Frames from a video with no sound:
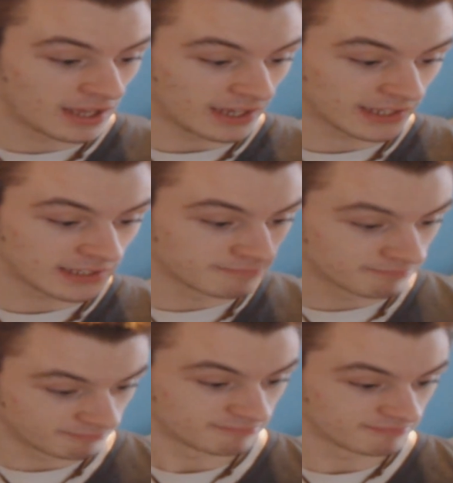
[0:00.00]
Again,
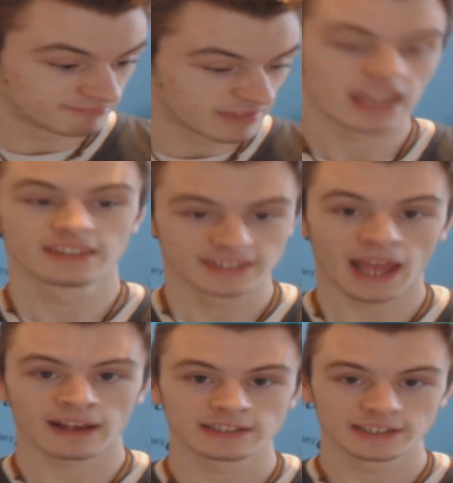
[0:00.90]

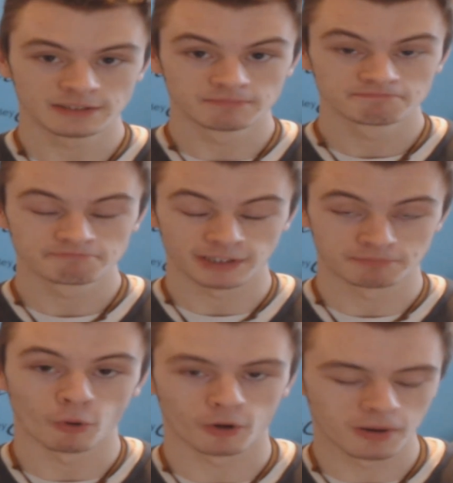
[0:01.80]
exactly like
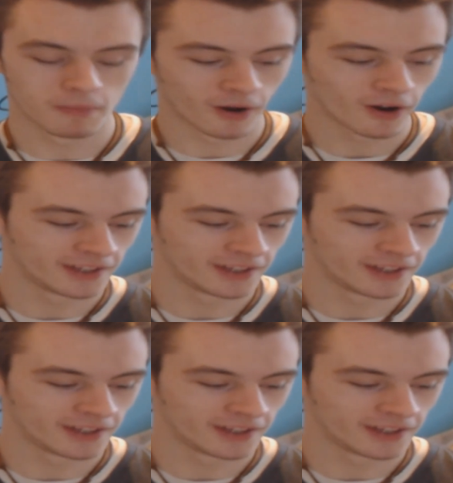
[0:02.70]
Pokemon.